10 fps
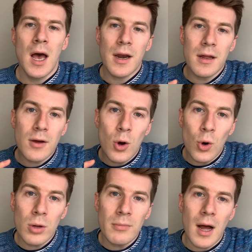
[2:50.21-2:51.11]
Another
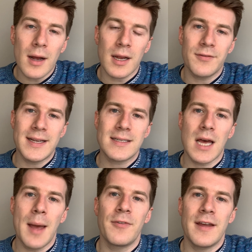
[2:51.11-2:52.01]
hallmark of this
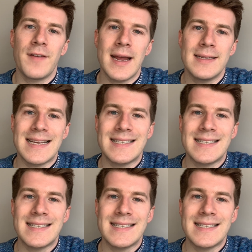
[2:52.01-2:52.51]
type of aphasia